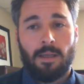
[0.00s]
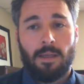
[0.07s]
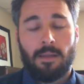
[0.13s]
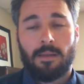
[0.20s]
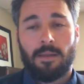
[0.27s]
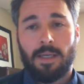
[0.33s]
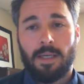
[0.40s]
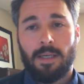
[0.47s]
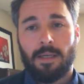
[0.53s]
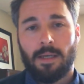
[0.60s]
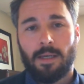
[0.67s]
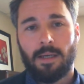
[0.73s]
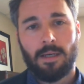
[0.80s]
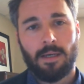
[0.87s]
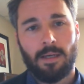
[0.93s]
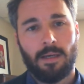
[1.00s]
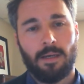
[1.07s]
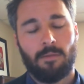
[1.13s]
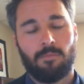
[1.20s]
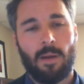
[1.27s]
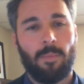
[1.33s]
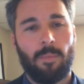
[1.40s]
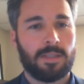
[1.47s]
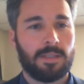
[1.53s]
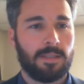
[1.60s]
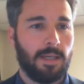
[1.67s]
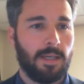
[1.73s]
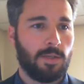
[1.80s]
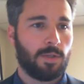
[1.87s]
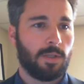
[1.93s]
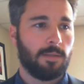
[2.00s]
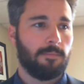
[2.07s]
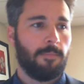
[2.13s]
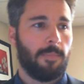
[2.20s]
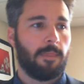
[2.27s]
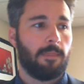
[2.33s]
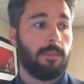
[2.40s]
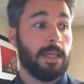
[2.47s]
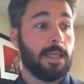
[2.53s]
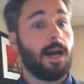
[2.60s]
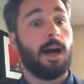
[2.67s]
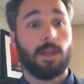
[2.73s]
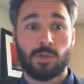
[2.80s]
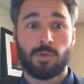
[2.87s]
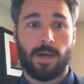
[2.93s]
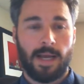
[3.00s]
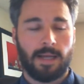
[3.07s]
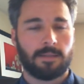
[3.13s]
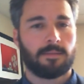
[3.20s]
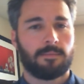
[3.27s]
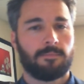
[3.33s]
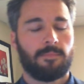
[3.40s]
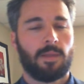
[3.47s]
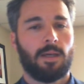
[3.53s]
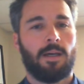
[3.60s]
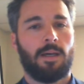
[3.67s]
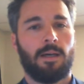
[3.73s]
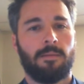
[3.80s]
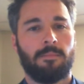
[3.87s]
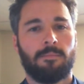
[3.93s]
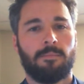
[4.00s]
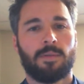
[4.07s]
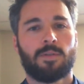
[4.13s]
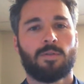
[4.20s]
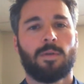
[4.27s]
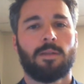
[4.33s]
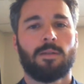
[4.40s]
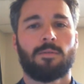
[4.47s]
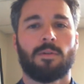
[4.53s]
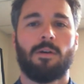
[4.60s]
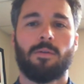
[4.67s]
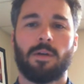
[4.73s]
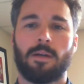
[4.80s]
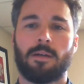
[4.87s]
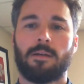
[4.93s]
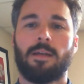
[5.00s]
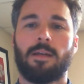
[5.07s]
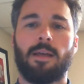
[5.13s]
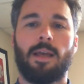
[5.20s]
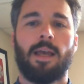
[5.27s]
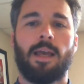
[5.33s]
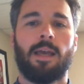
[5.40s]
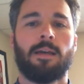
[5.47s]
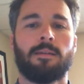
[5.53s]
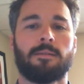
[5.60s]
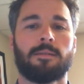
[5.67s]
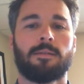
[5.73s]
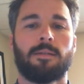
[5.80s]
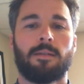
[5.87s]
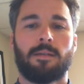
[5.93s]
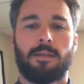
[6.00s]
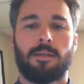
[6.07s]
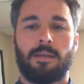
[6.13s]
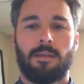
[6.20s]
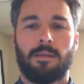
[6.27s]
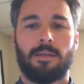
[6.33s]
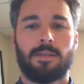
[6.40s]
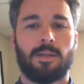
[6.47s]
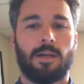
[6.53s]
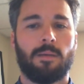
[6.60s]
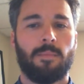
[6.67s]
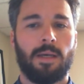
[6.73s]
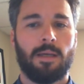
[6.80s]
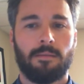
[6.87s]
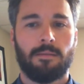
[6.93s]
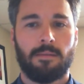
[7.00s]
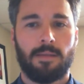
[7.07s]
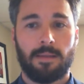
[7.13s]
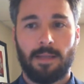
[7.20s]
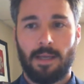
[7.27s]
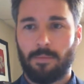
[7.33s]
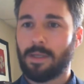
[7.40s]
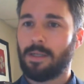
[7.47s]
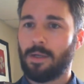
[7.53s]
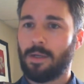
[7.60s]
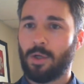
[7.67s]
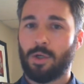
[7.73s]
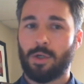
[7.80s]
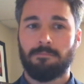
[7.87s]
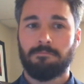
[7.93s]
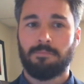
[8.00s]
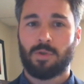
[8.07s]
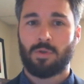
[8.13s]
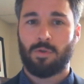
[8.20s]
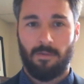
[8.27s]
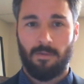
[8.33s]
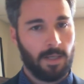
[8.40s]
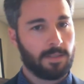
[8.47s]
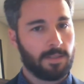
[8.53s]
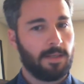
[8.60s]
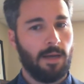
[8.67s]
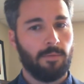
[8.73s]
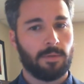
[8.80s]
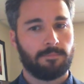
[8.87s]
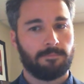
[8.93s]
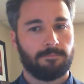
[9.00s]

the representation, the contract between the grower and these young men that they were going to earn $12 an hour.